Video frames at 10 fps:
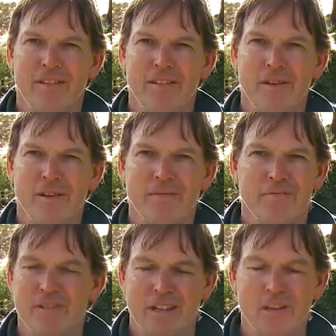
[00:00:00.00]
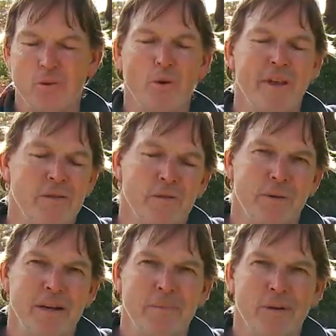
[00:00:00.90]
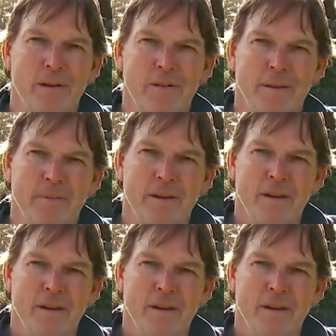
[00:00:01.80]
You can ignore that in your breeding program.